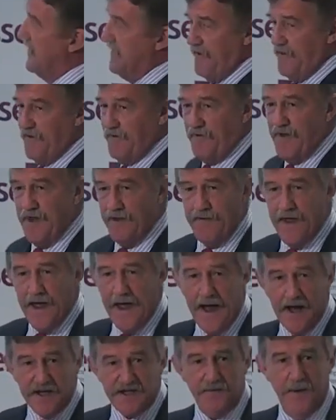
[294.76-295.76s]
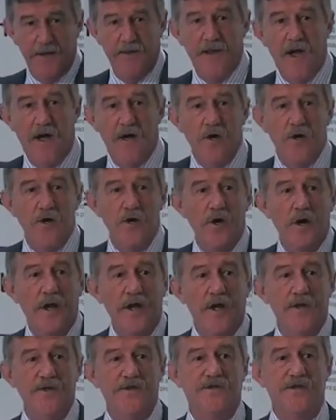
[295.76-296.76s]
there has been that
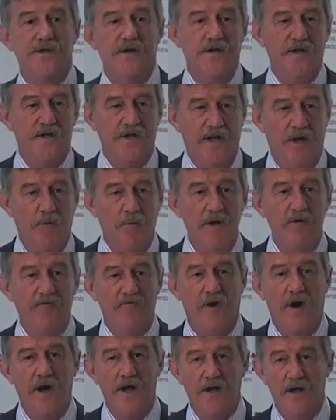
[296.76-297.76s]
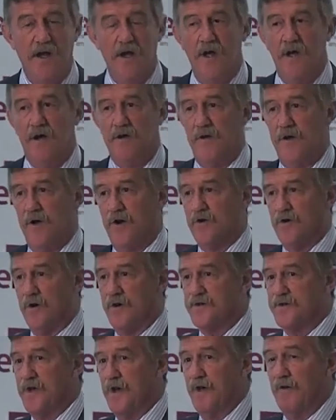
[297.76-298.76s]
early uncertainty. And we find going
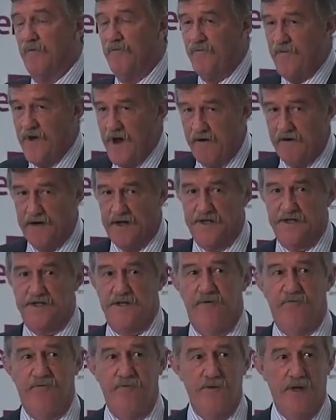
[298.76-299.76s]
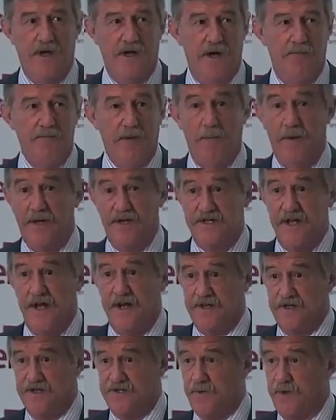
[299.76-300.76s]
across various different public
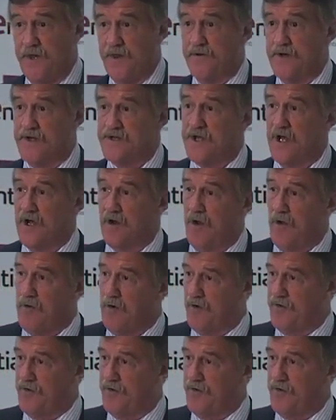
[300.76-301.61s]
sectors, whether it's local